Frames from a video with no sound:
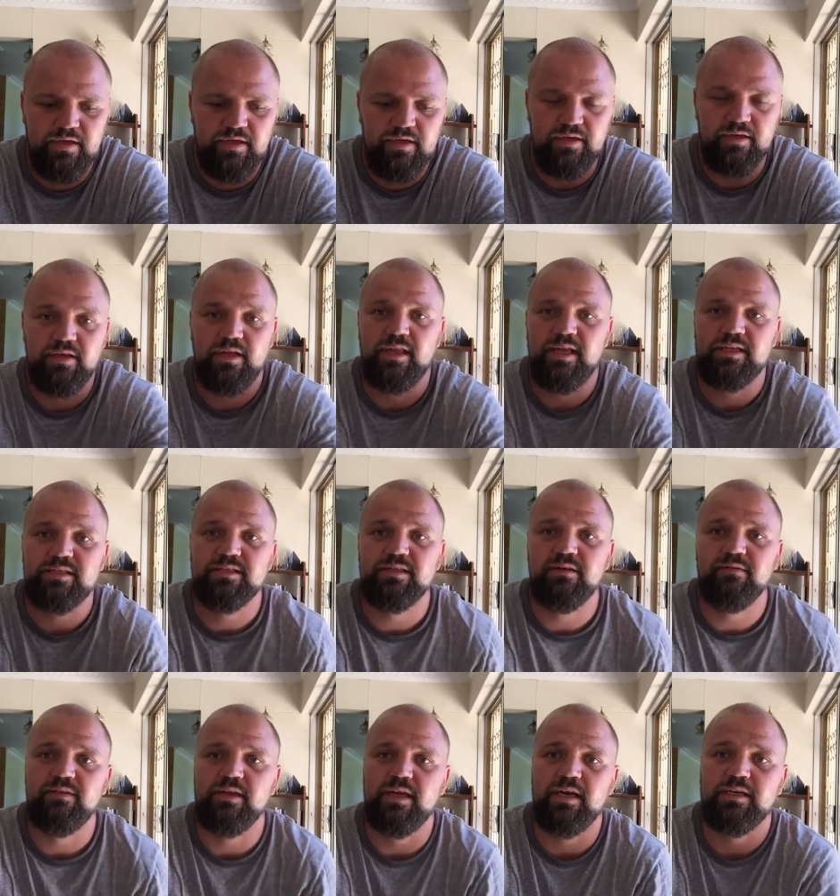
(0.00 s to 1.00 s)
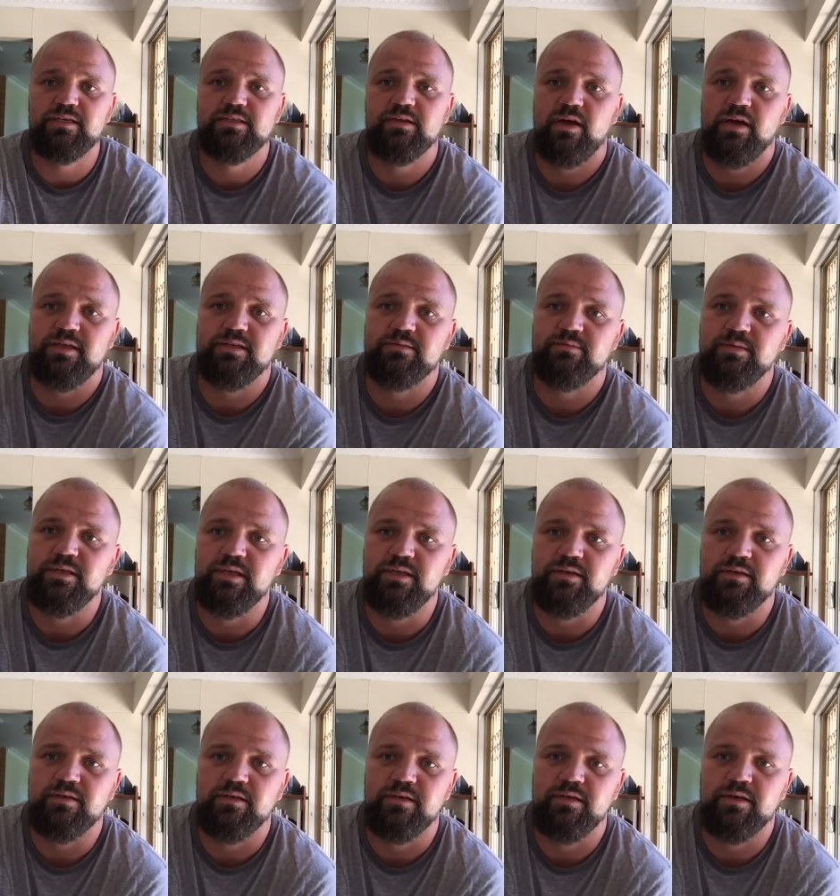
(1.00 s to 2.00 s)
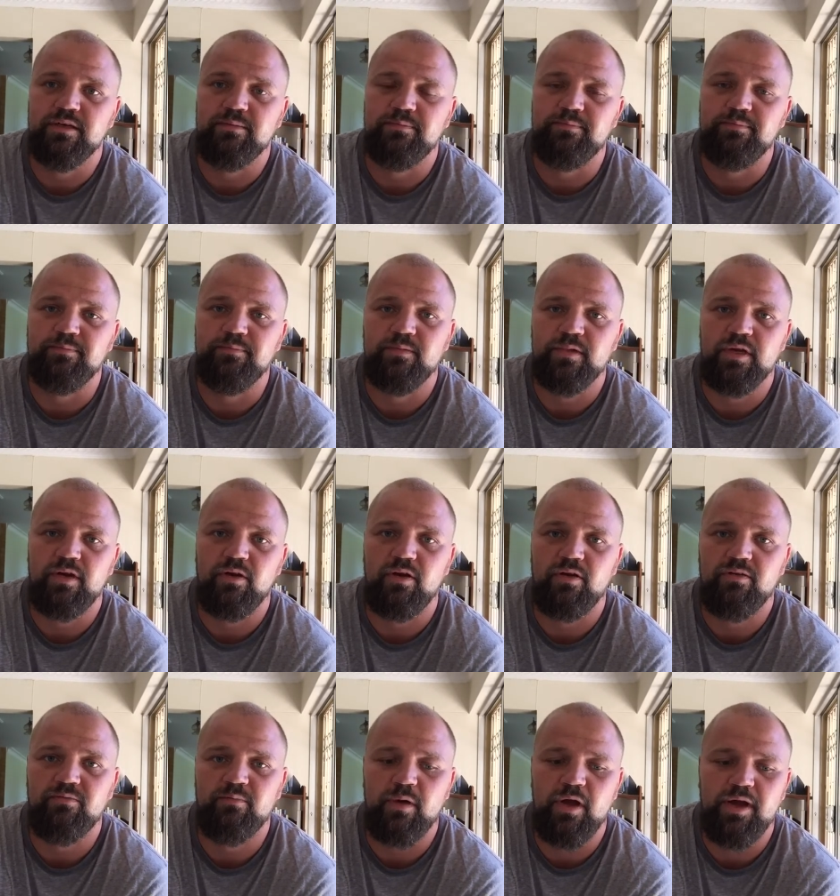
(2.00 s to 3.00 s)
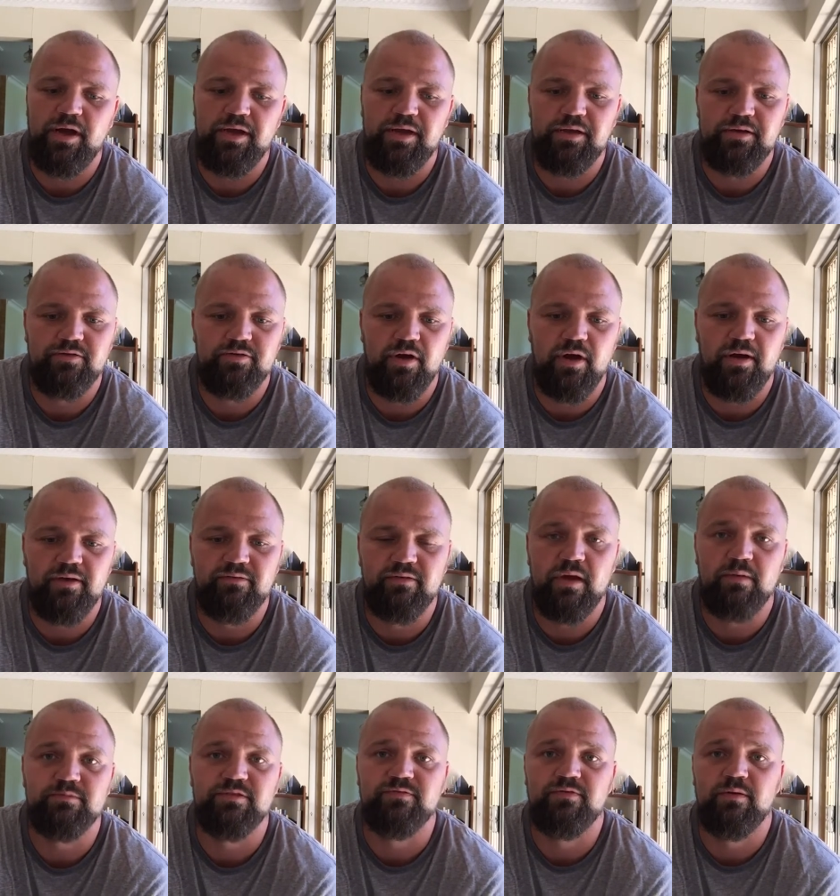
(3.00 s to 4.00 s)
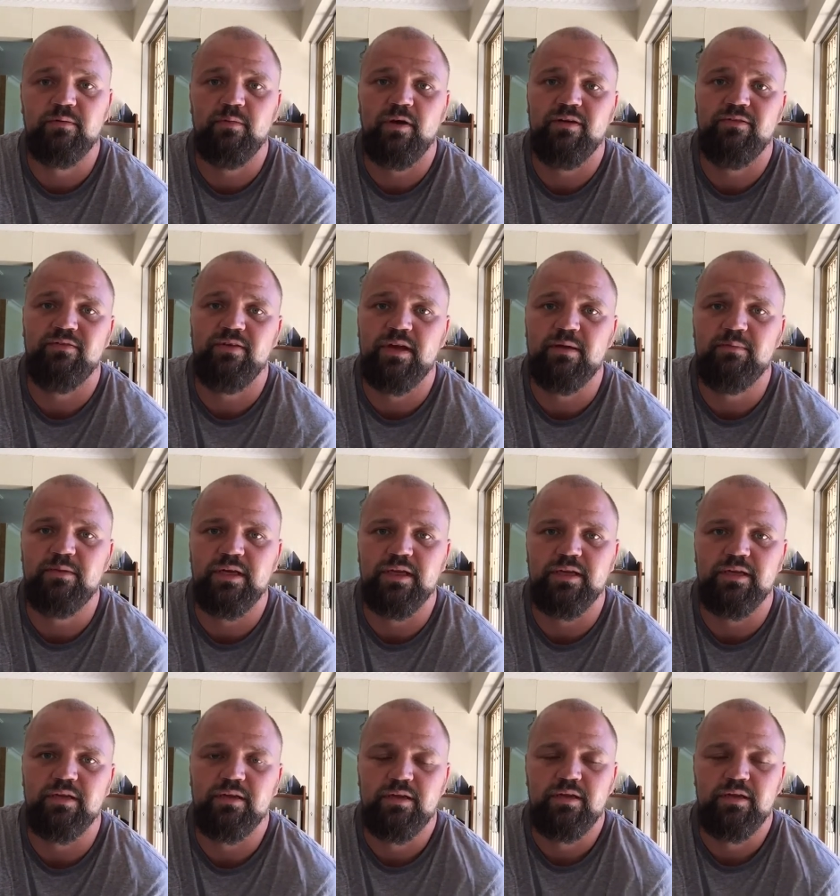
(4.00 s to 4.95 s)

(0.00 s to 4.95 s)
You know, that stuff that excites me. Um, a lot of my drive comes from my family.